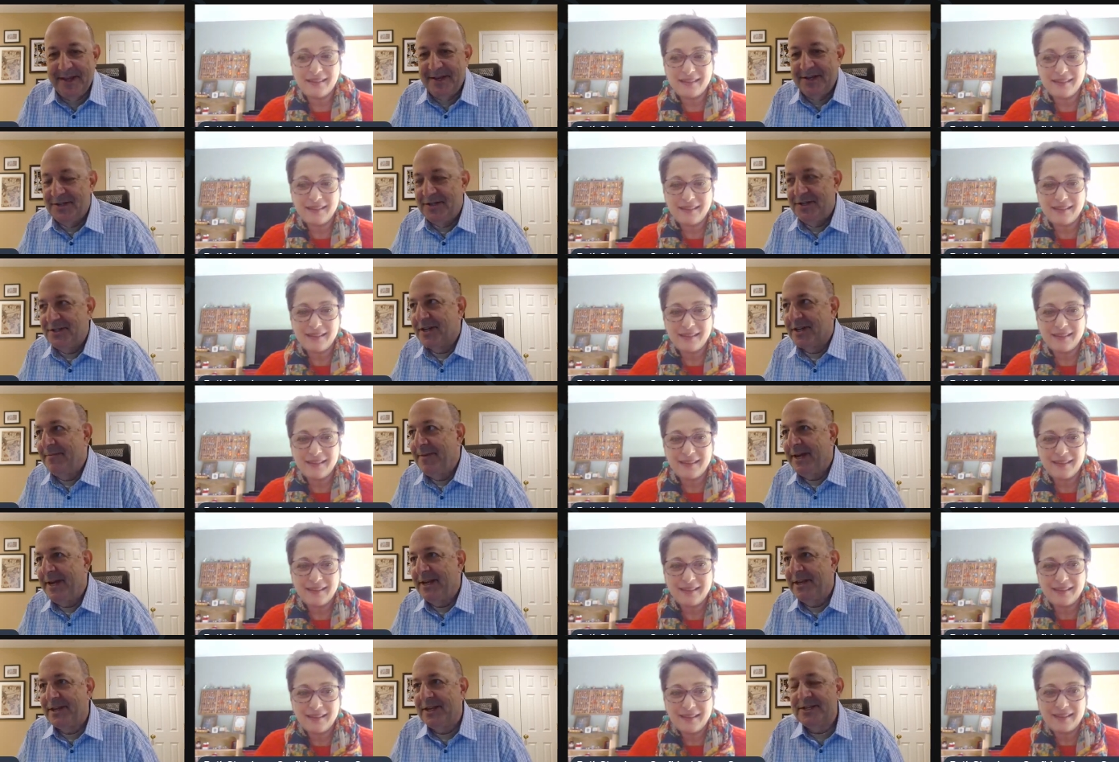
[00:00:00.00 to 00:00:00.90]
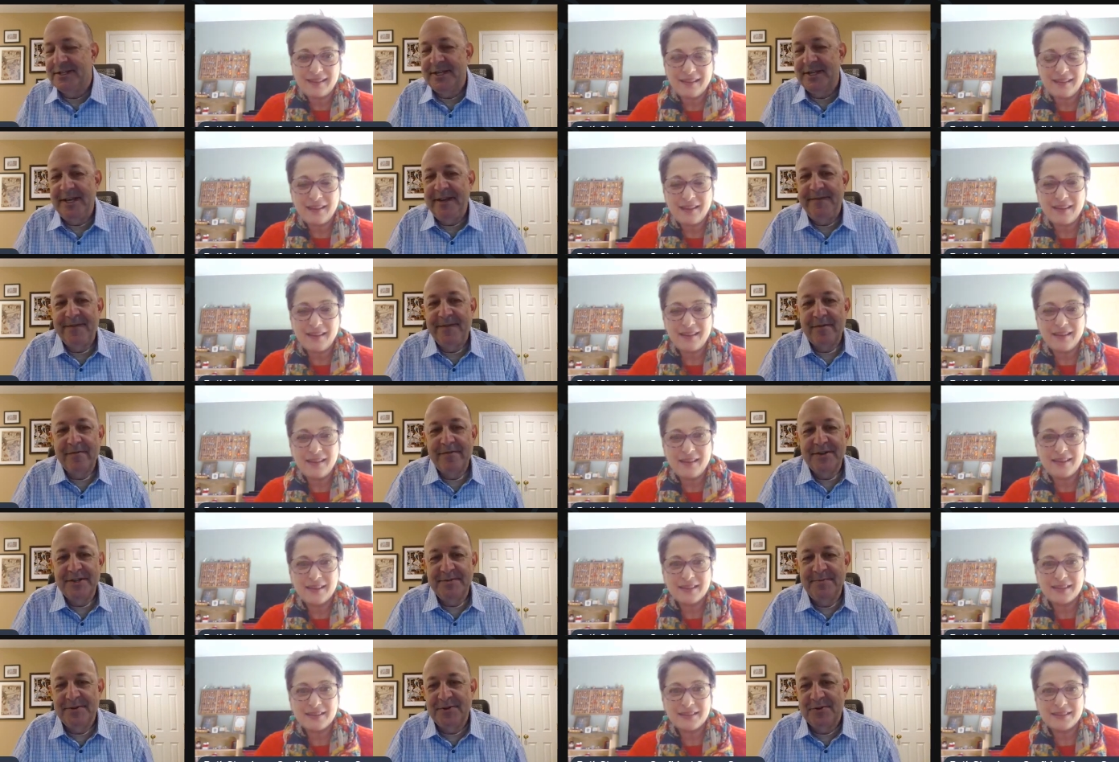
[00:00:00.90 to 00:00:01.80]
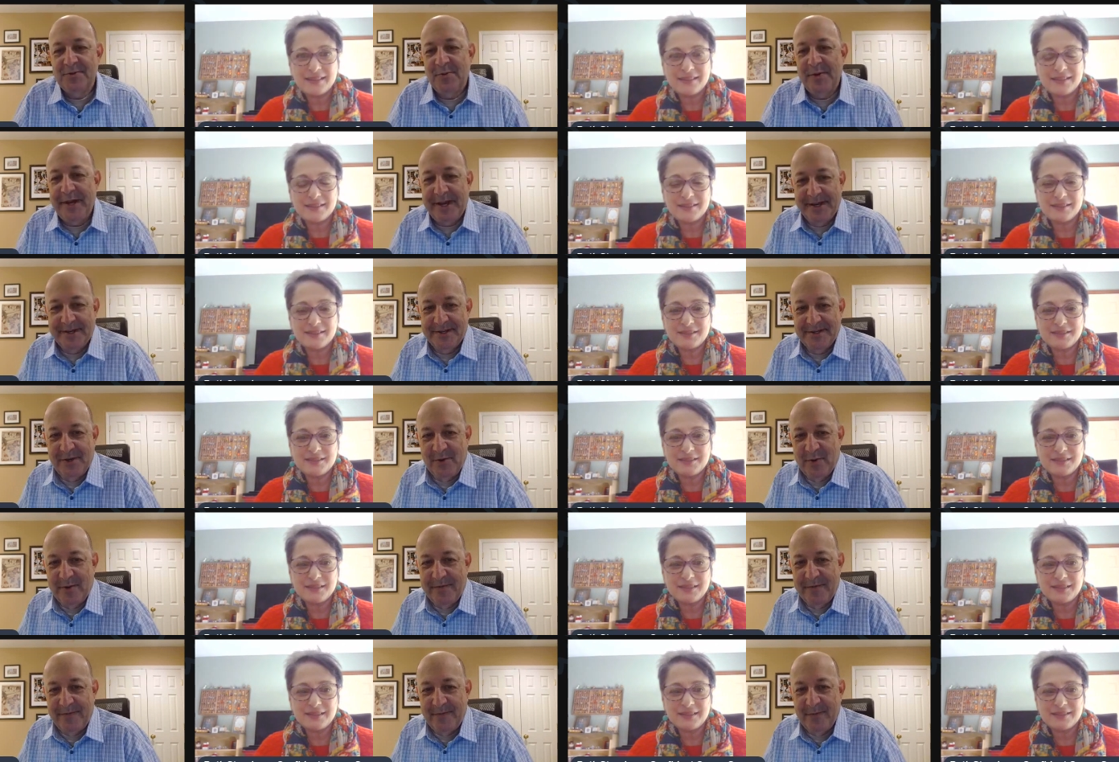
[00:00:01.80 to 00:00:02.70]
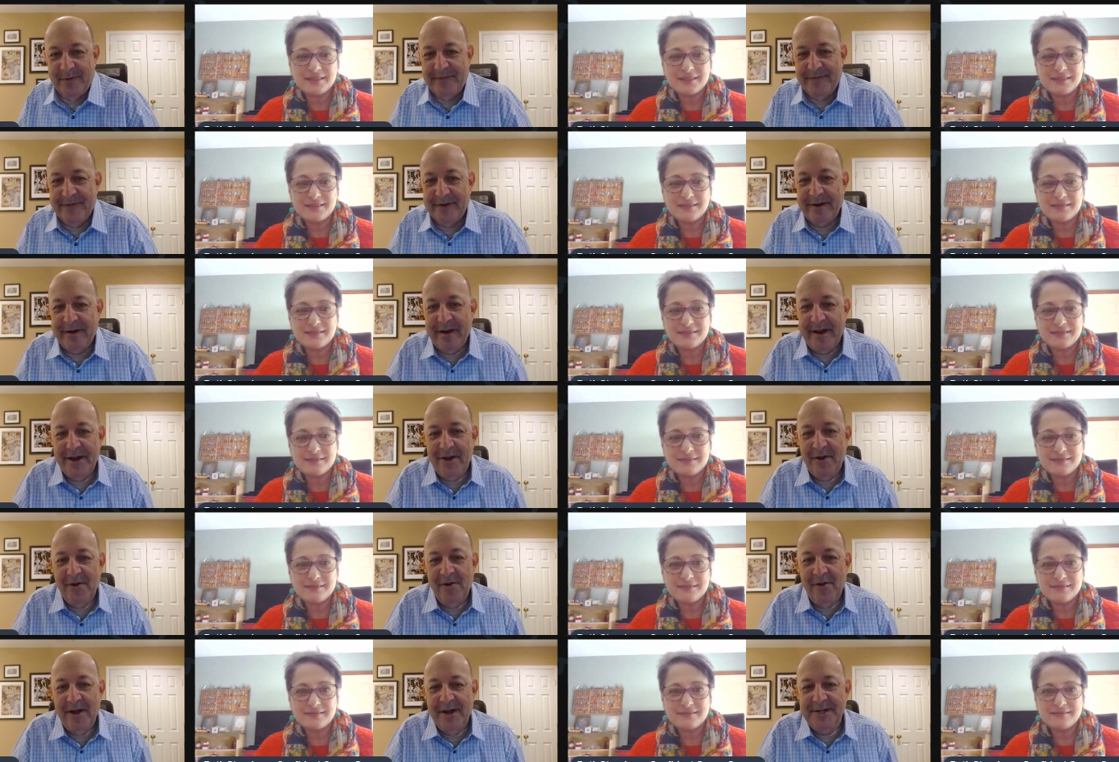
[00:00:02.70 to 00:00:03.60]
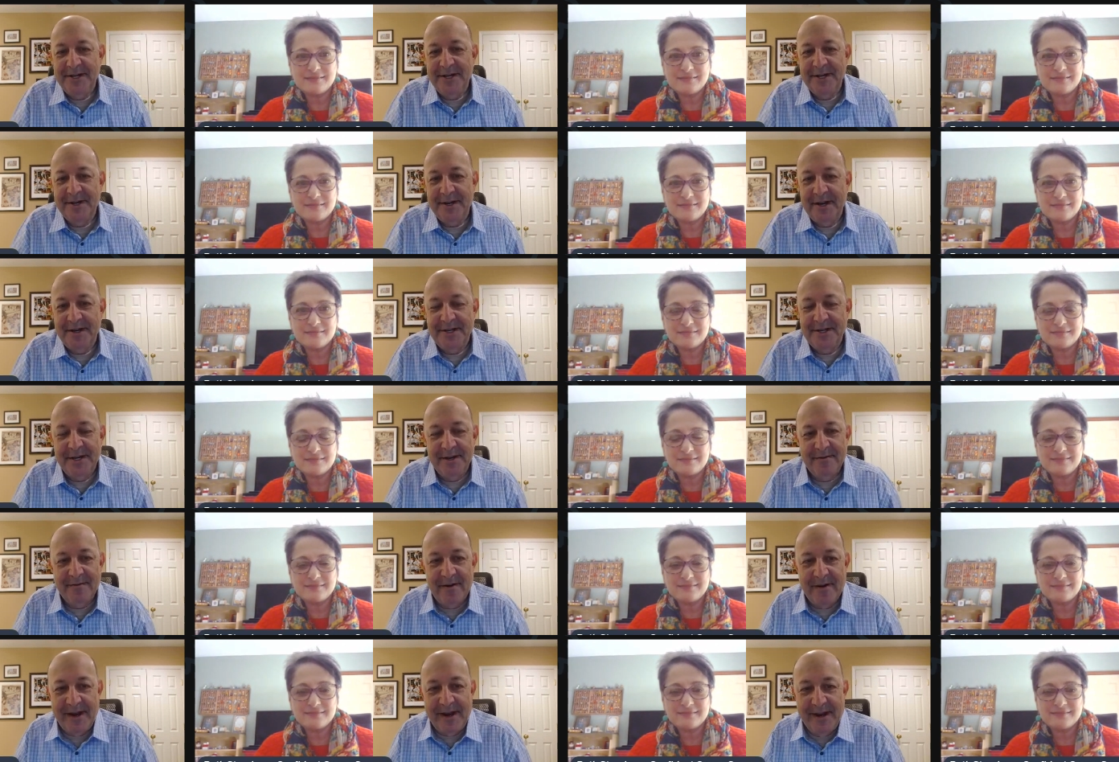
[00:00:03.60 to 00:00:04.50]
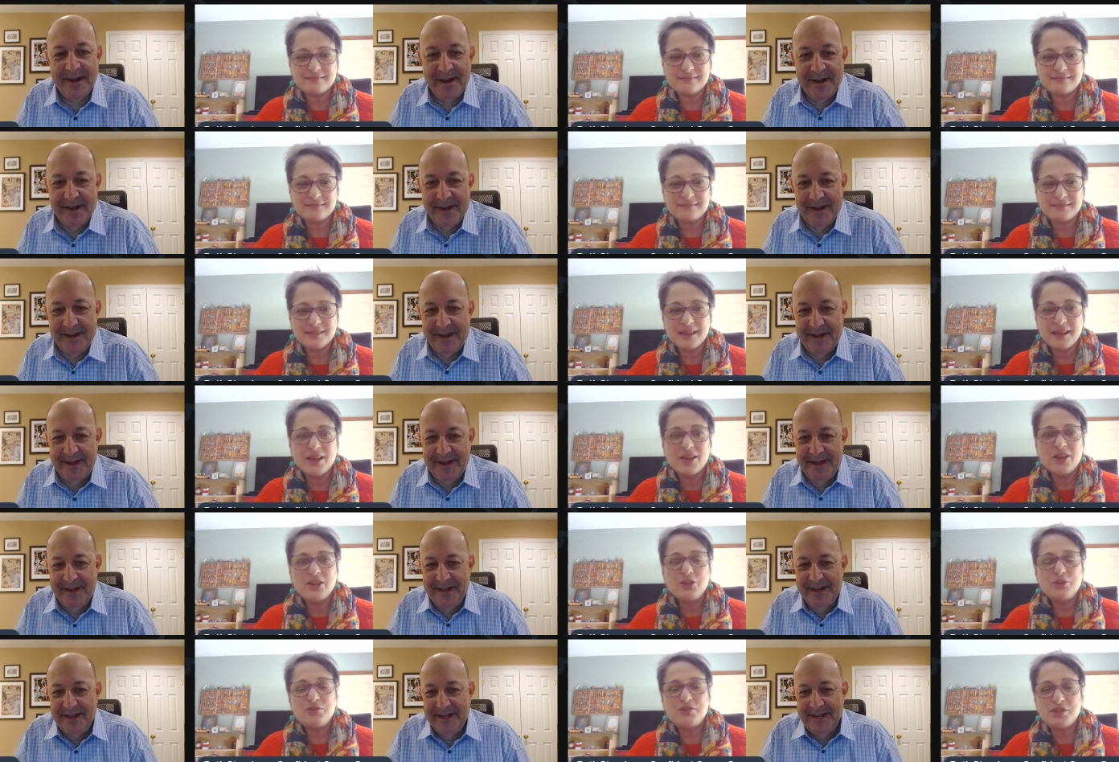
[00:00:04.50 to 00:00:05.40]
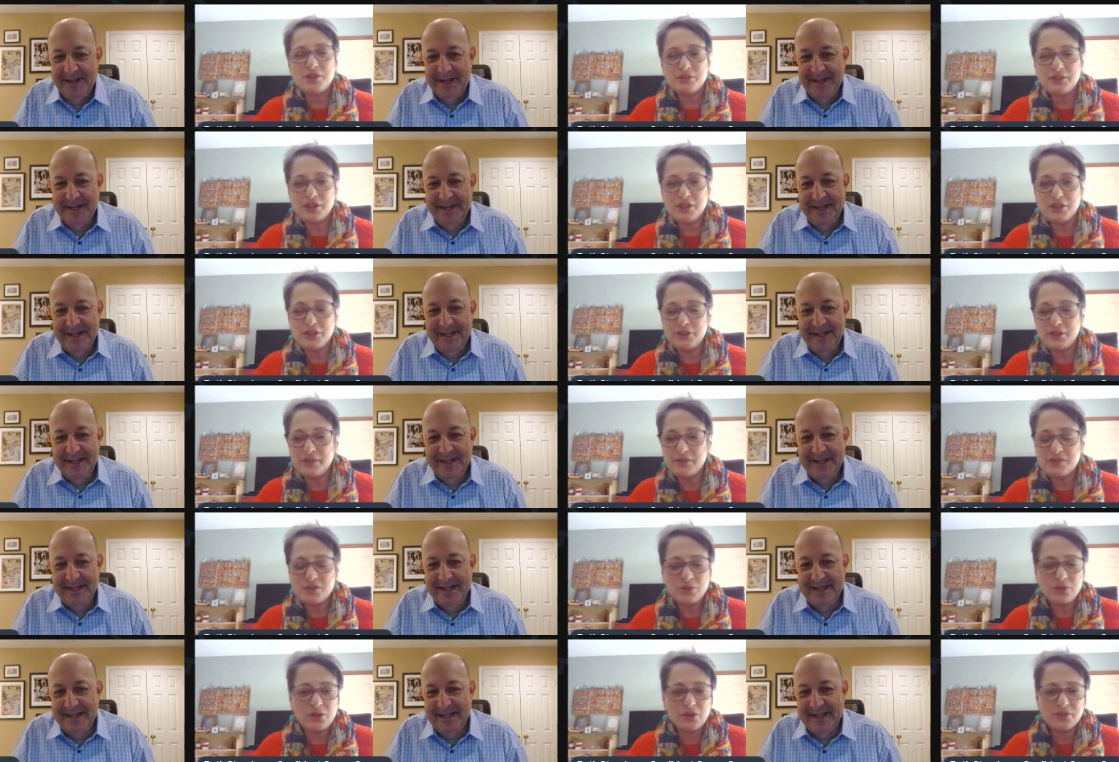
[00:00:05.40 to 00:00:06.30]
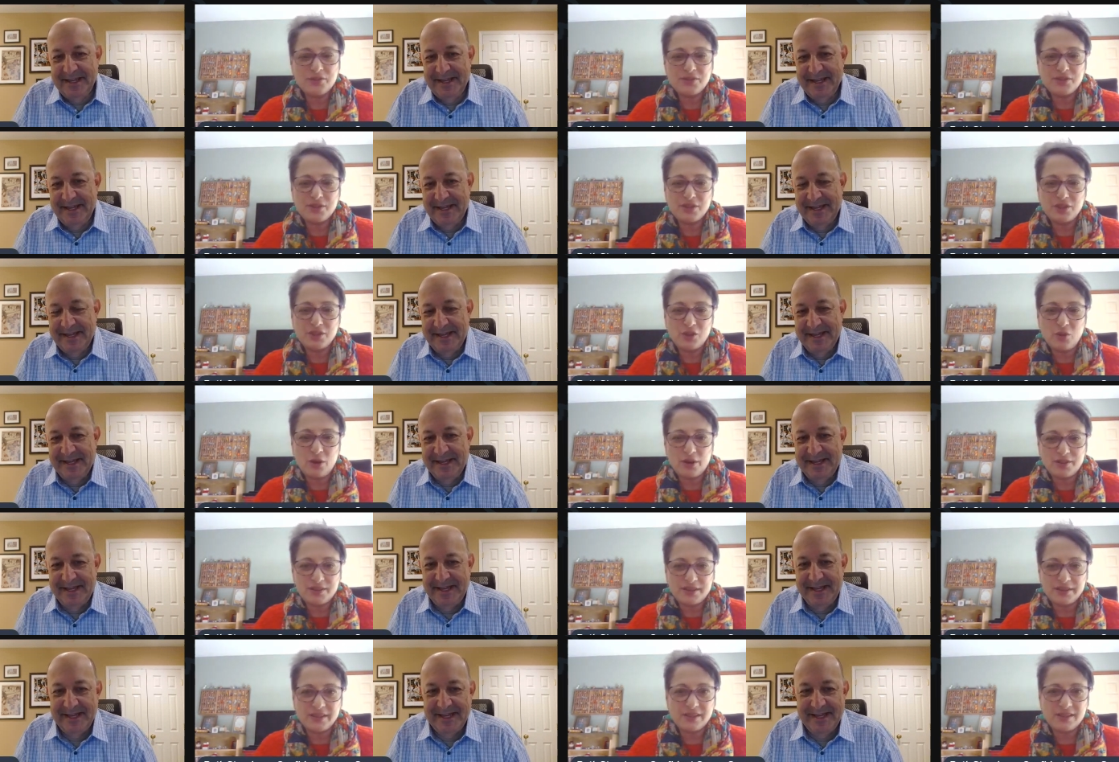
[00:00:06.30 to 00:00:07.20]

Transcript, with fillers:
Speaker 1: She's coming into the city for Christmas week, so we're we're figuring out a whole itinerary.
Speaker 2: You're so you know you live so close to New York to the